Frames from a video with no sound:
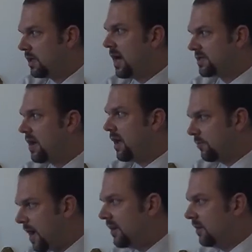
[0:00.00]
God's gone
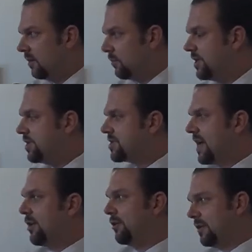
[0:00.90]
on record. We just
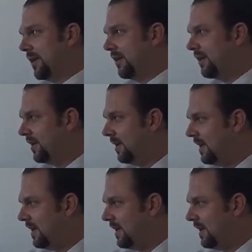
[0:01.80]
said earlier